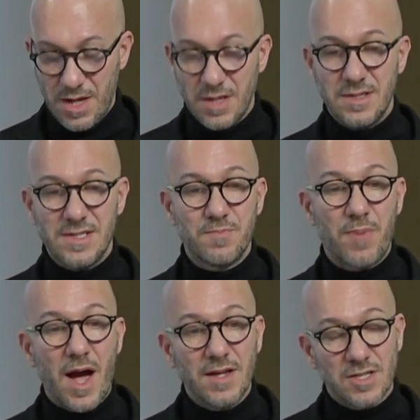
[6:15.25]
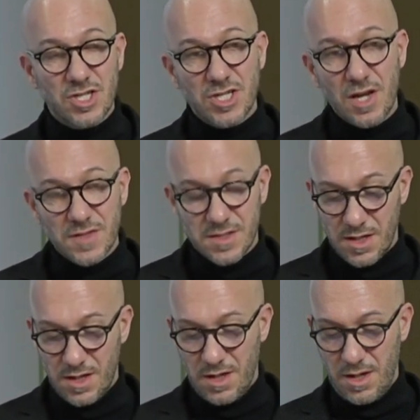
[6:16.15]
despite shifts
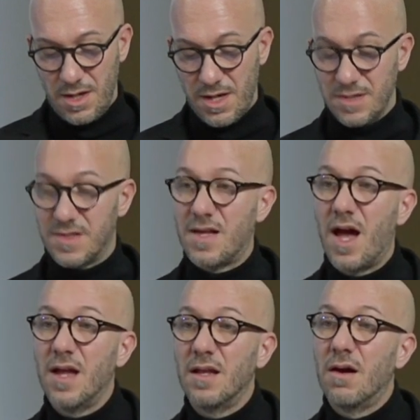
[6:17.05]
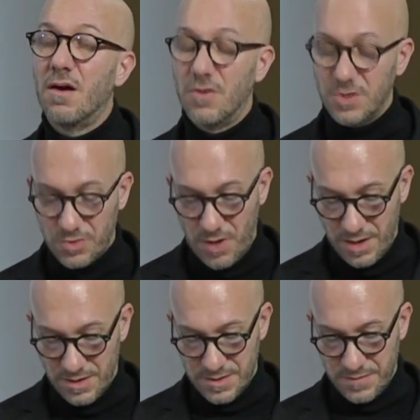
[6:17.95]
in style or trends.